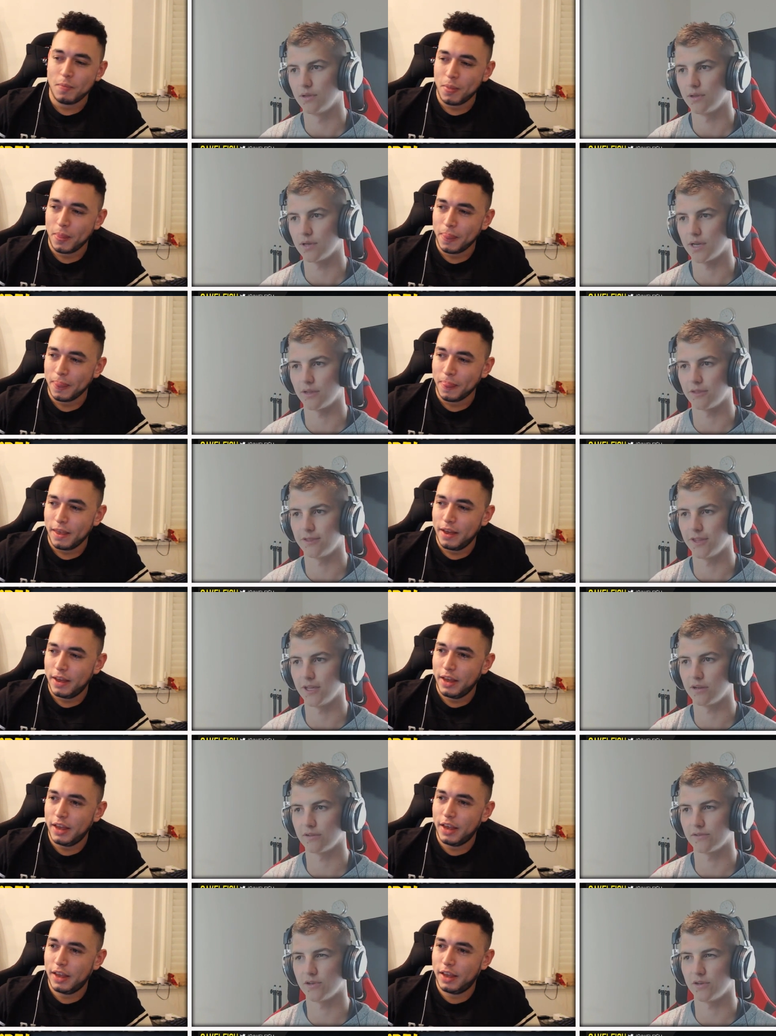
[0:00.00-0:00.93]
Speaker 1: Okay, I
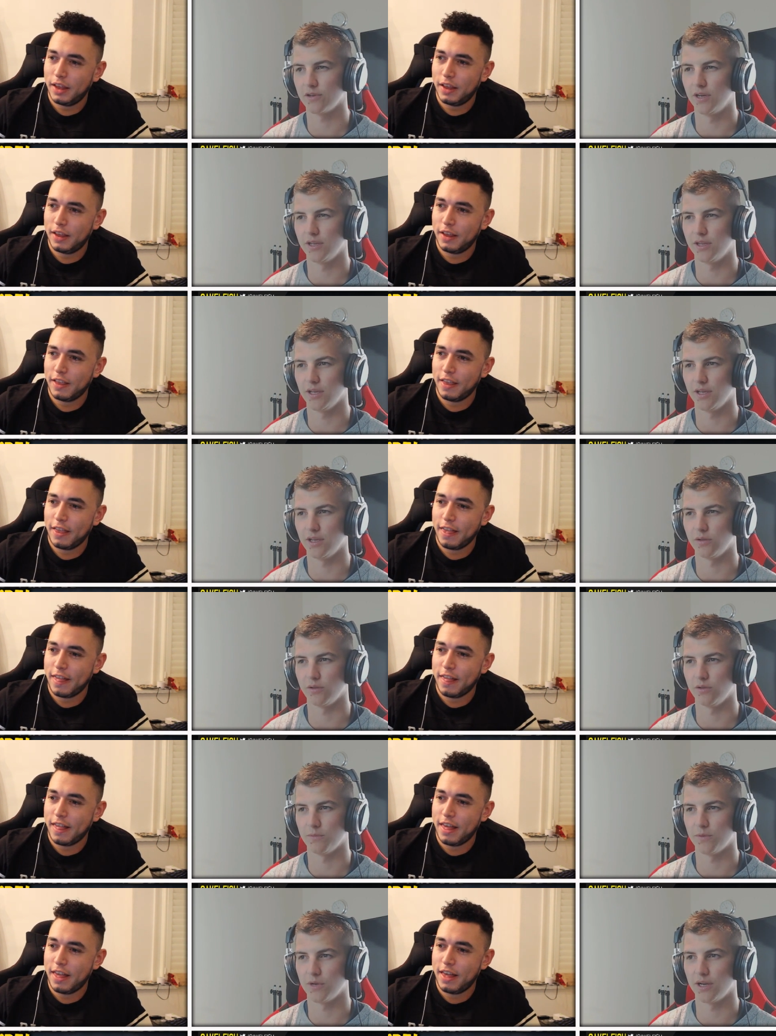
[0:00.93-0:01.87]
think I've got an idea who
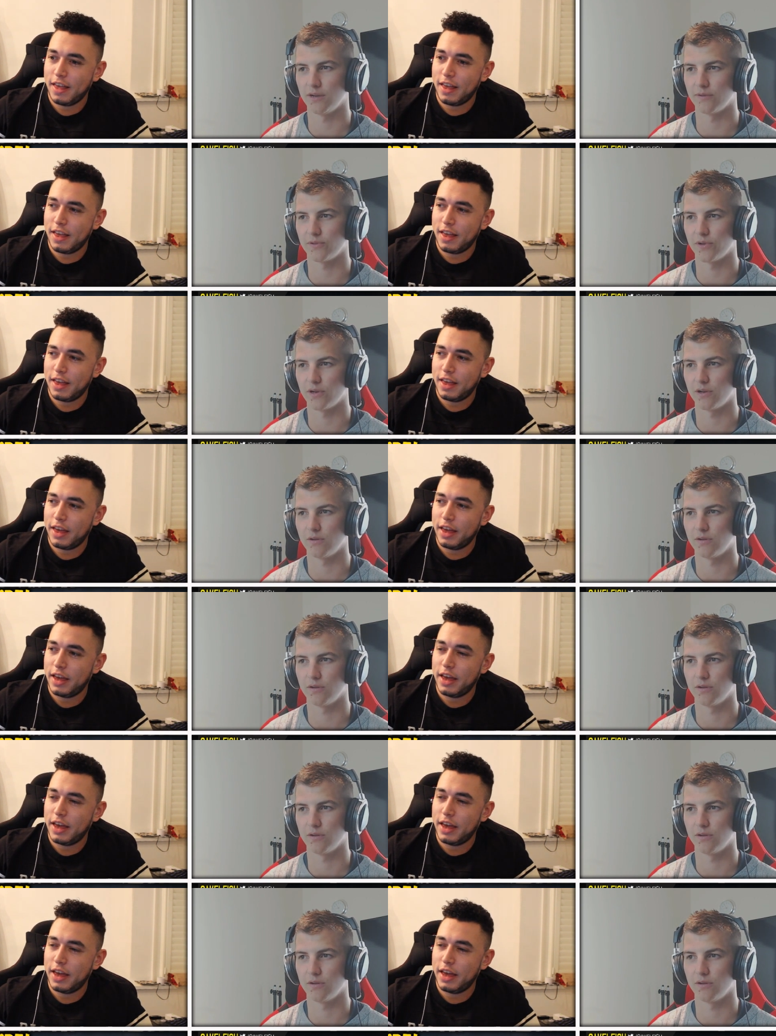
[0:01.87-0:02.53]
you might have now.